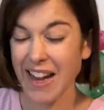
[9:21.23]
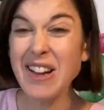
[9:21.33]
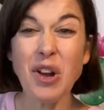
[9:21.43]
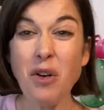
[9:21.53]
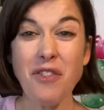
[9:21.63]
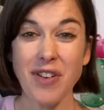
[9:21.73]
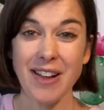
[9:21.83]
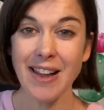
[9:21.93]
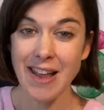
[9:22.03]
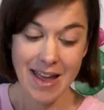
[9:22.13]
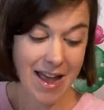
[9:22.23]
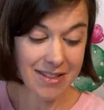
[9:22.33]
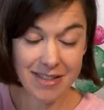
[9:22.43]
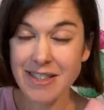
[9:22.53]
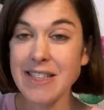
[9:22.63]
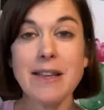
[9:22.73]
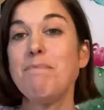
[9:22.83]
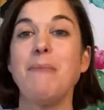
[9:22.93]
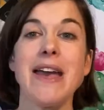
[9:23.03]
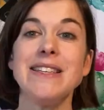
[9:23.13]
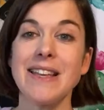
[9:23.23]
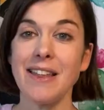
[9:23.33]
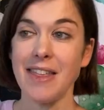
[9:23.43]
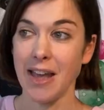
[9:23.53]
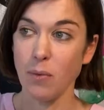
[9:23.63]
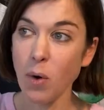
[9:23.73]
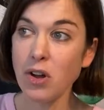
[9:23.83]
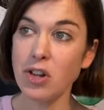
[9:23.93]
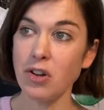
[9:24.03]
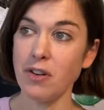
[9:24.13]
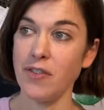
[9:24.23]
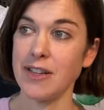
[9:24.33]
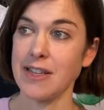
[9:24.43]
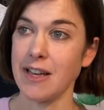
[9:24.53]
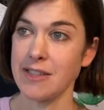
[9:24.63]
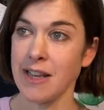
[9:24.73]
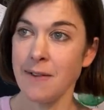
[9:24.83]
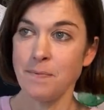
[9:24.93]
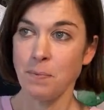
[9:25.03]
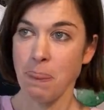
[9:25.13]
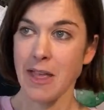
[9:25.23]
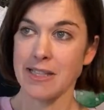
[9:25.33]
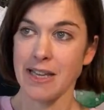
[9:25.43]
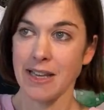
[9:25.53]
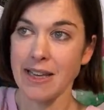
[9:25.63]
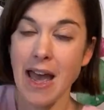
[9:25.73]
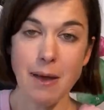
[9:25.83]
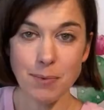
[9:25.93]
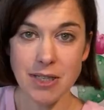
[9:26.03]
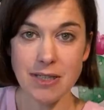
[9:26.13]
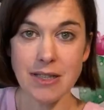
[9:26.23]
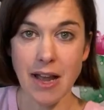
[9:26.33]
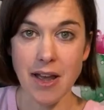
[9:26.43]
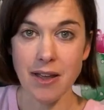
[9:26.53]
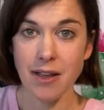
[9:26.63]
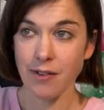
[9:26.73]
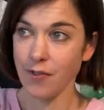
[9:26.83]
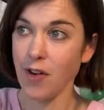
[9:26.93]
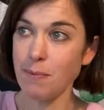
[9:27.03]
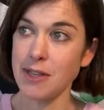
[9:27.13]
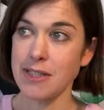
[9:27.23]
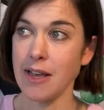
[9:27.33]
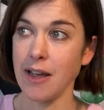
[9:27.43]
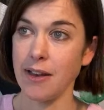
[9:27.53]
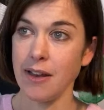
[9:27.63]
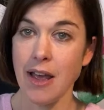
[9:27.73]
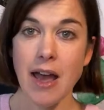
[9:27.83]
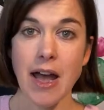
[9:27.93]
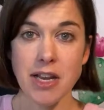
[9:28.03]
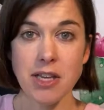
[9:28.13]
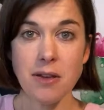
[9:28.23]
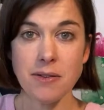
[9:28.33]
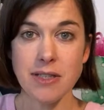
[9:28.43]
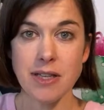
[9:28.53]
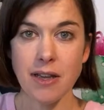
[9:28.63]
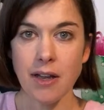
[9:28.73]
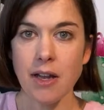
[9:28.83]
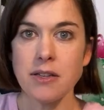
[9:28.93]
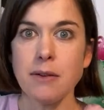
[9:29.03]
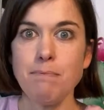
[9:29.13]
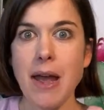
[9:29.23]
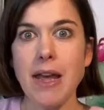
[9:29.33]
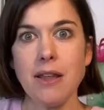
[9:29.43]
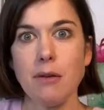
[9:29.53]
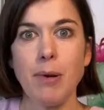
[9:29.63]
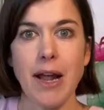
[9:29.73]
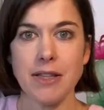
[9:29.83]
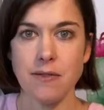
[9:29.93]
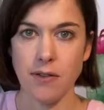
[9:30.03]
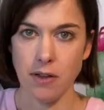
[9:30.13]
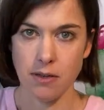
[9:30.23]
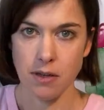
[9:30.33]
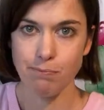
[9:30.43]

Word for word: And chlorophyll does this amazing thing. What chlorophyll does is it captures light from the sun and it uses it to make the plant's food.